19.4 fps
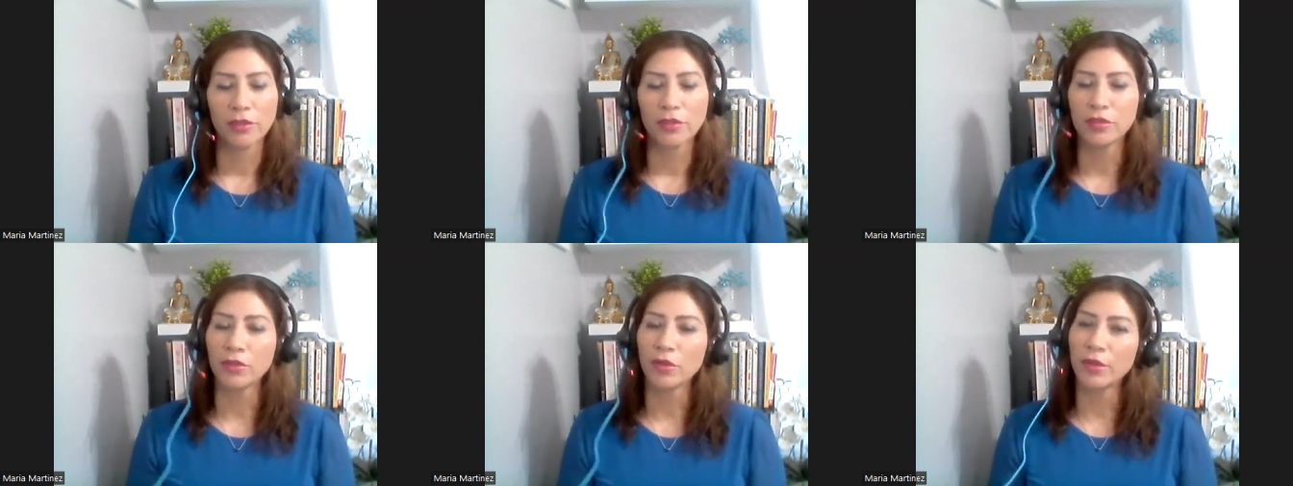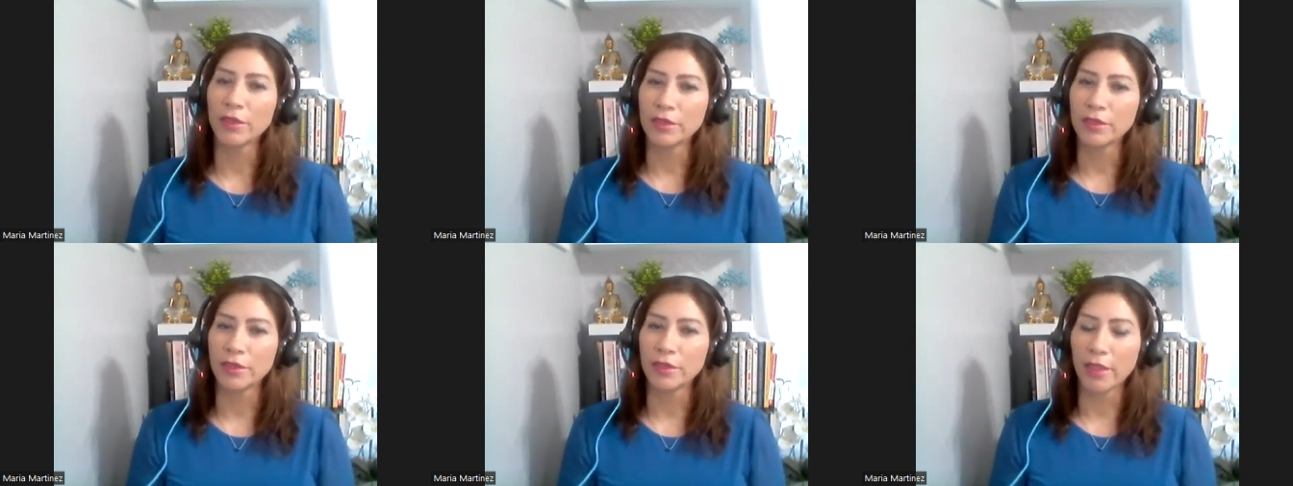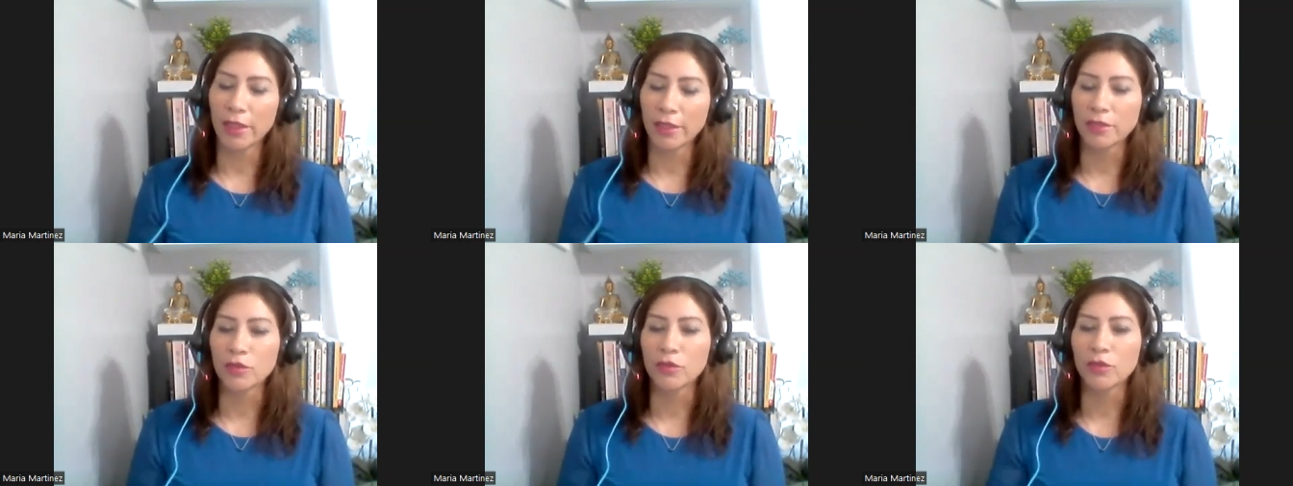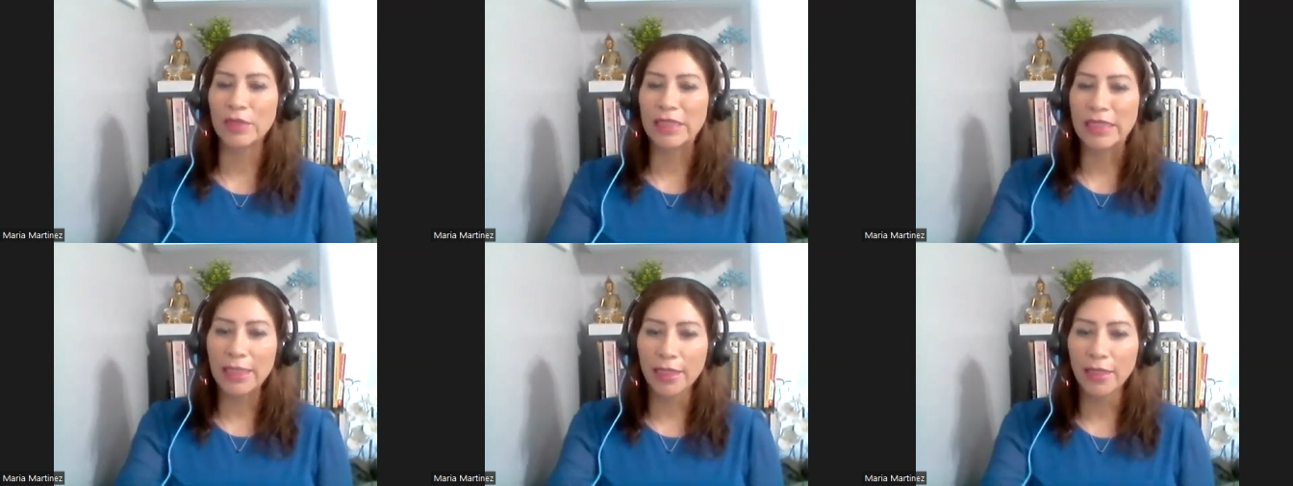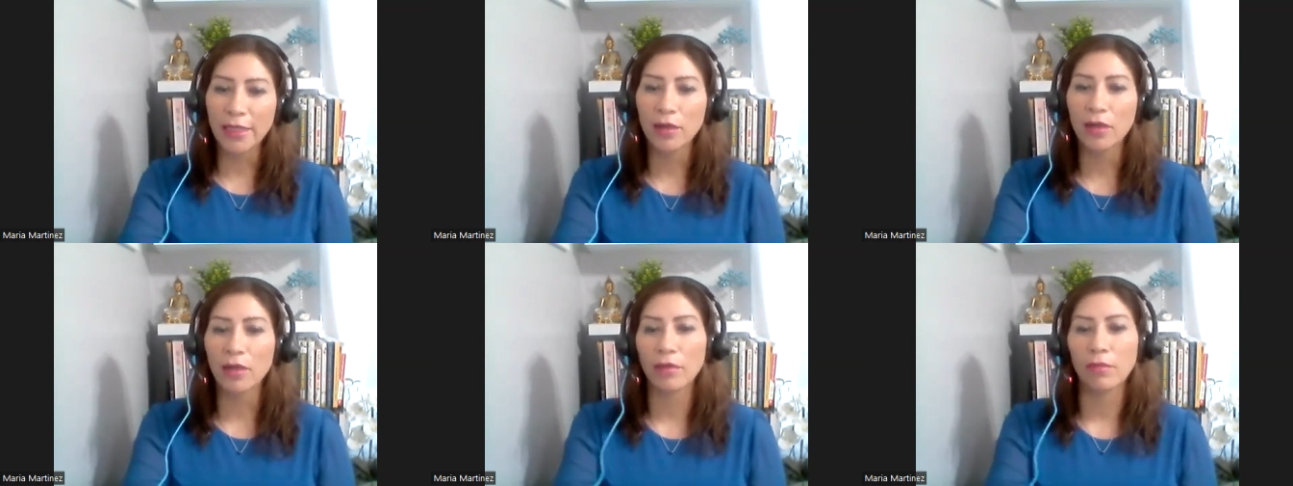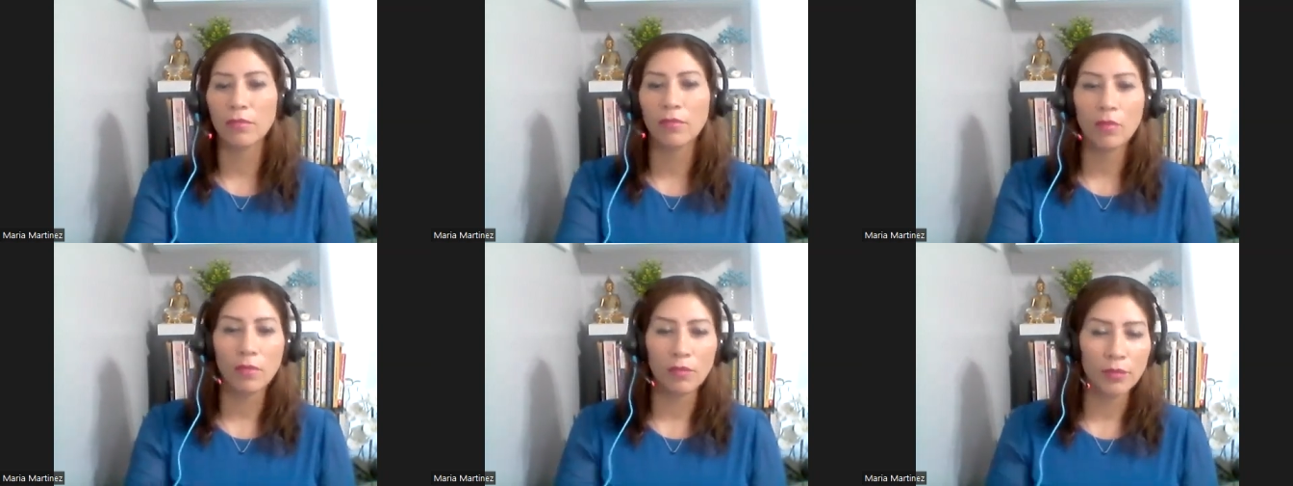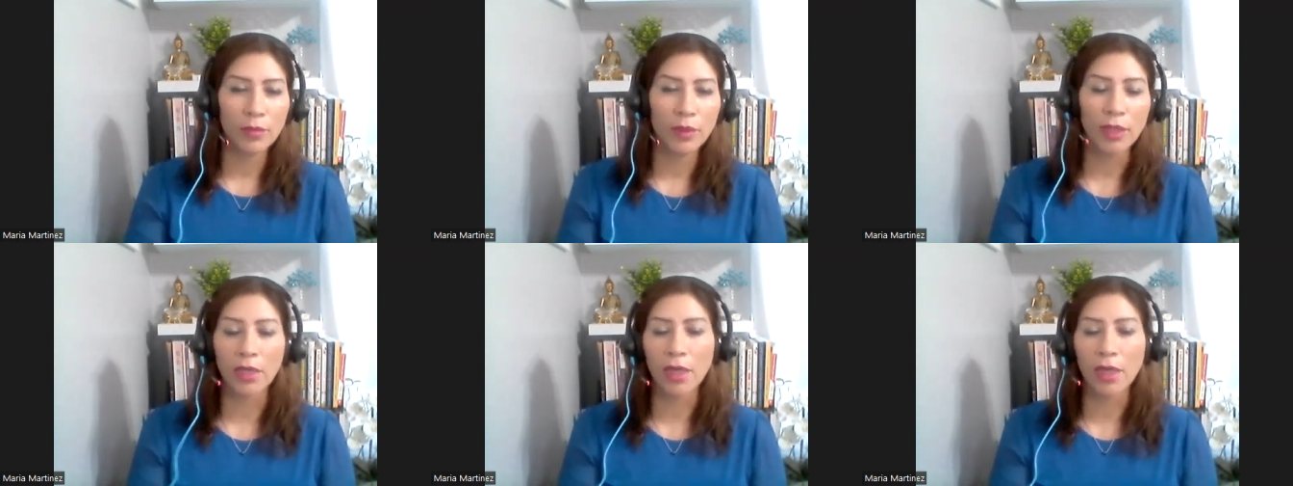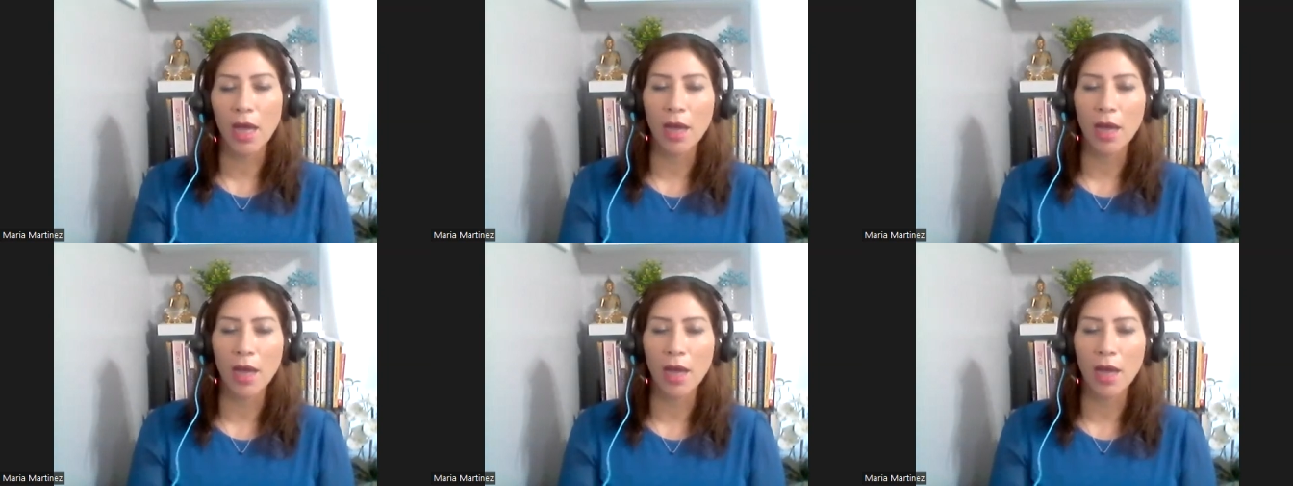So it's really the